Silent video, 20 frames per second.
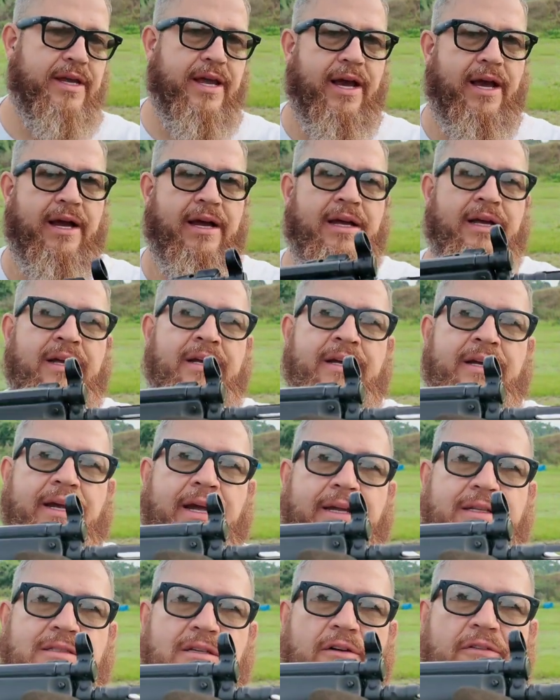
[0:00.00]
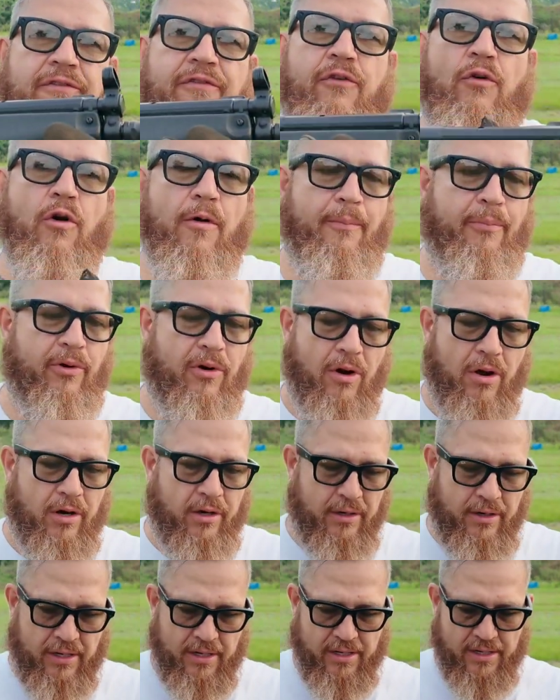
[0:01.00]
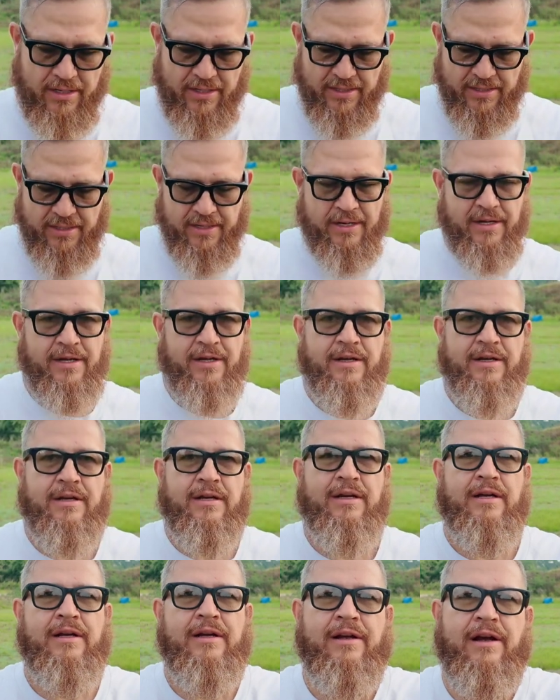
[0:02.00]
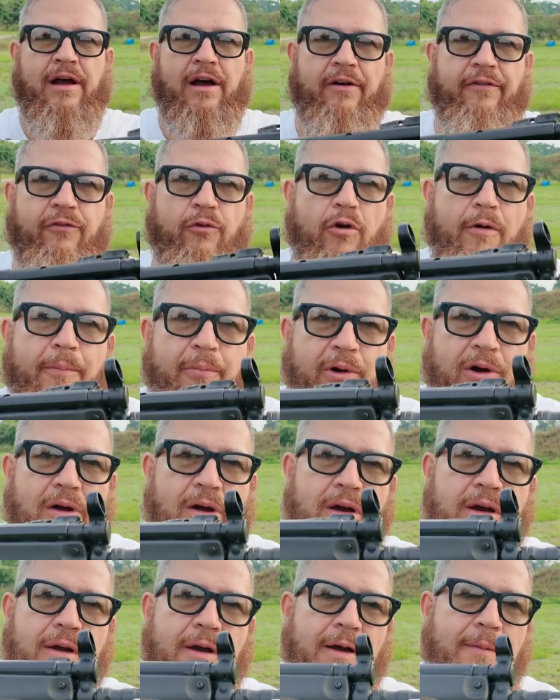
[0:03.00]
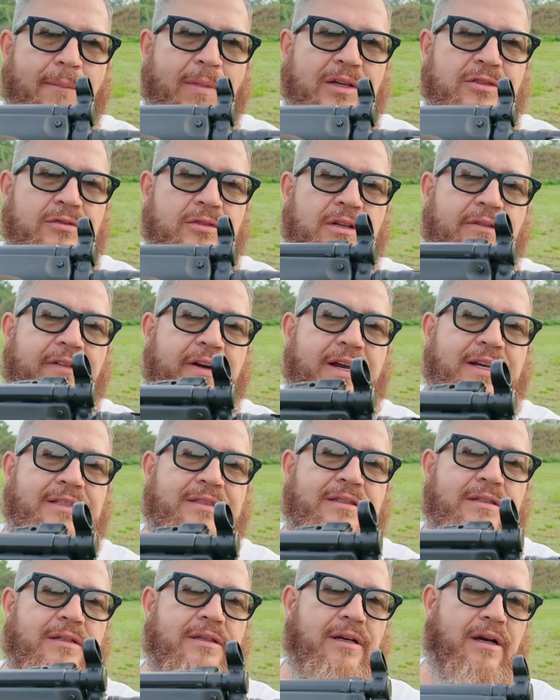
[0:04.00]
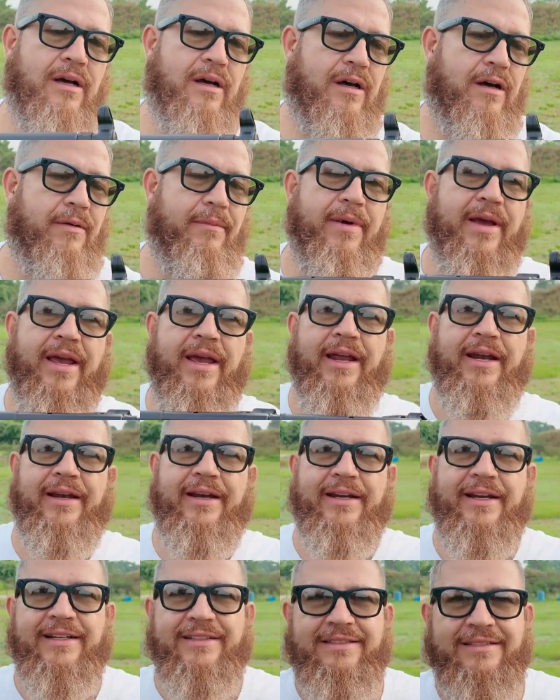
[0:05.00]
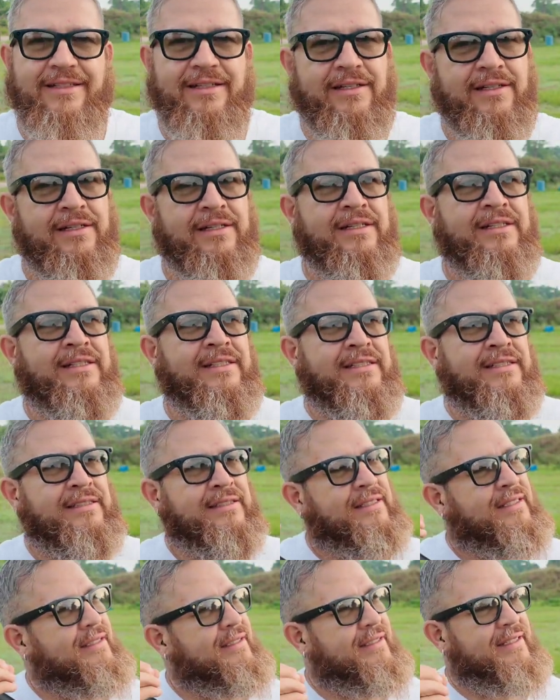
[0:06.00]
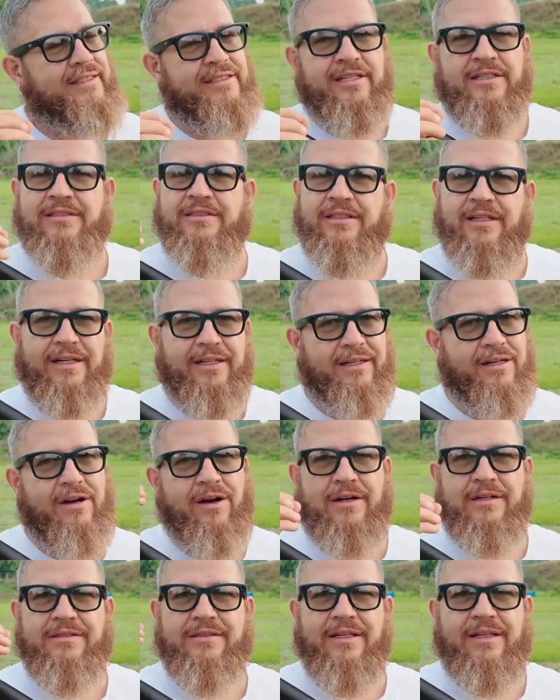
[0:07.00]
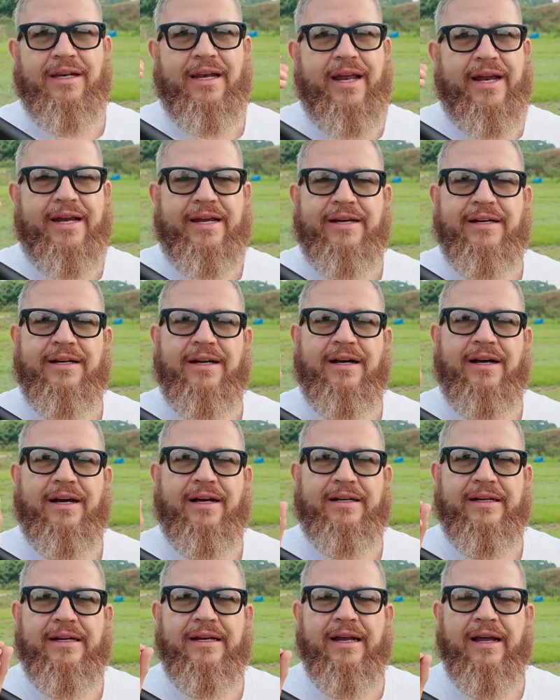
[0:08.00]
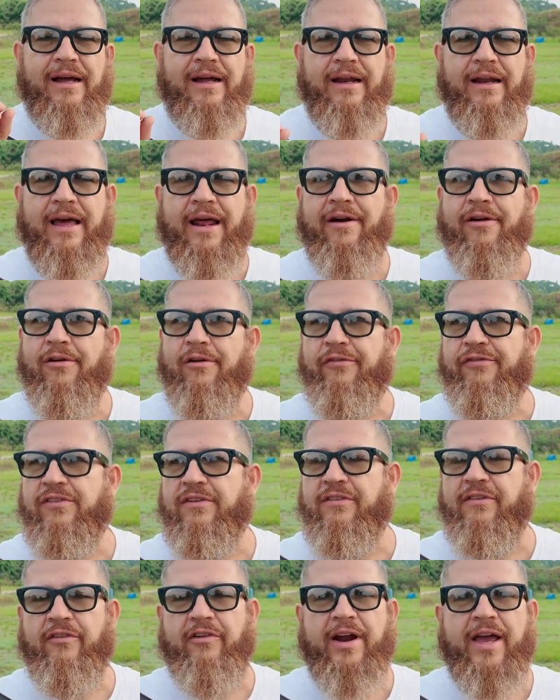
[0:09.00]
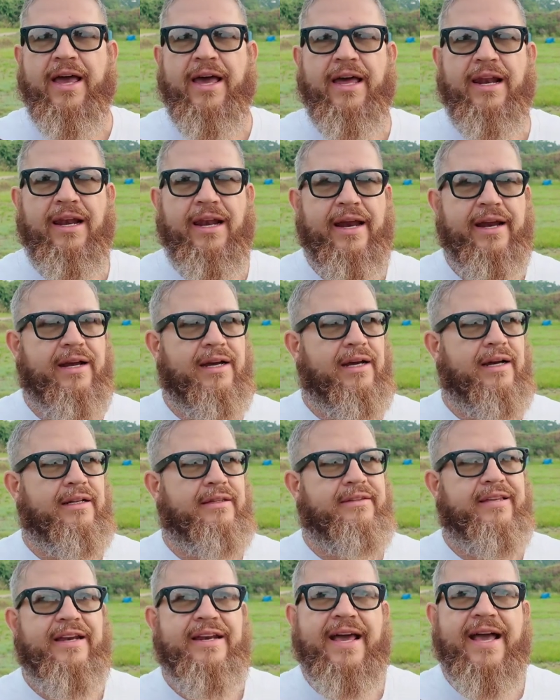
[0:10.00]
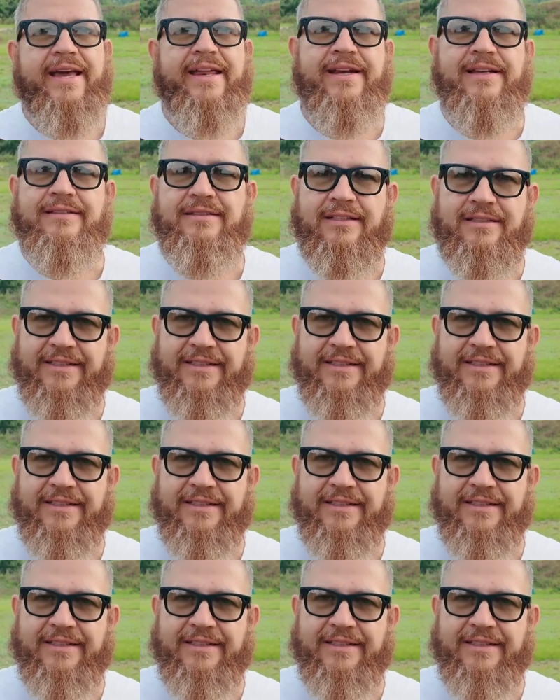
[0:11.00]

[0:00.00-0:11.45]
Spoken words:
Yeah, it's a four prong muzzle device. Oh man, it's just a constant, like I don't know if you've ever had like a tinnitus.